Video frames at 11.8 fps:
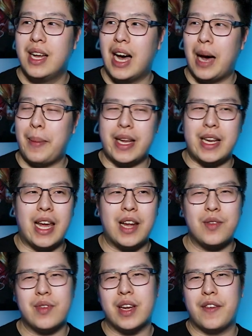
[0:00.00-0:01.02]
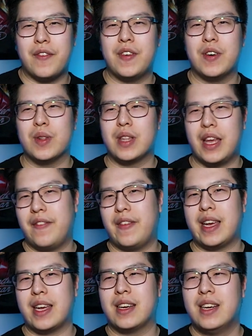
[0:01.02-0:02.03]
I mean, Henry Cavill
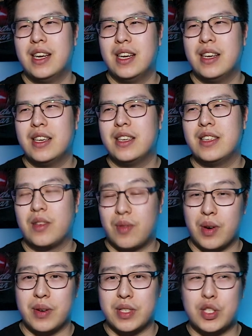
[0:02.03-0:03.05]
leaving the role of